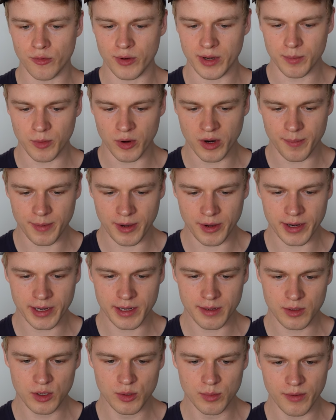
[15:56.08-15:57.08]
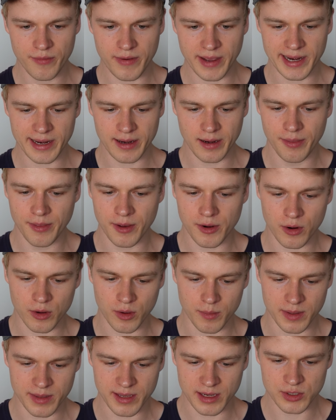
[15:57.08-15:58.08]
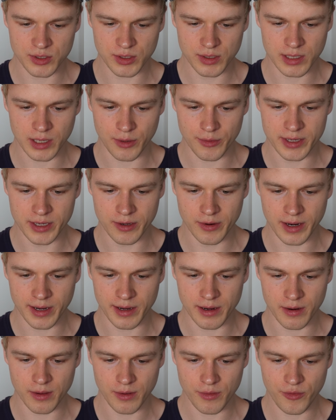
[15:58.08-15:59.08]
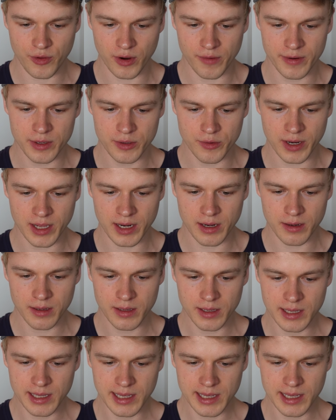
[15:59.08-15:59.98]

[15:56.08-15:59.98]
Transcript: to read more about it, you will find it in the documentation down here under server URL.